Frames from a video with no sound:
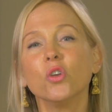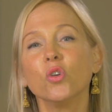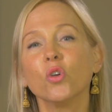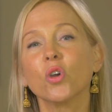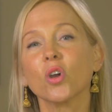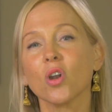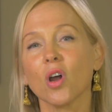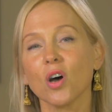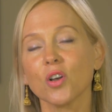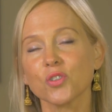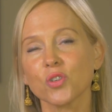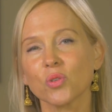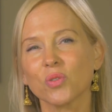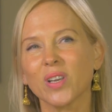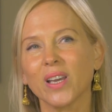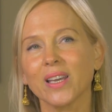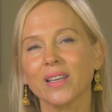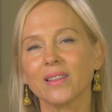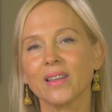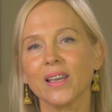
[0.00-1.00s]
You can also
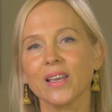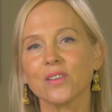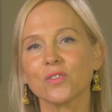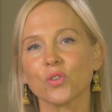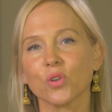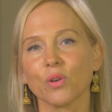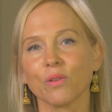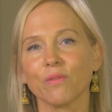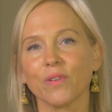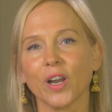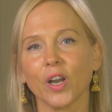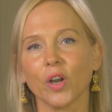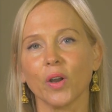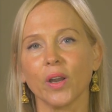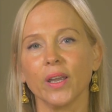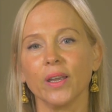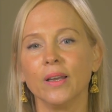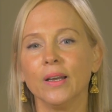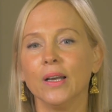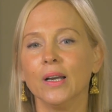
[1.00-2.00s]
take things that are
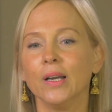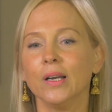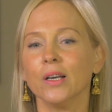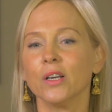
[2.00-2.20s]
very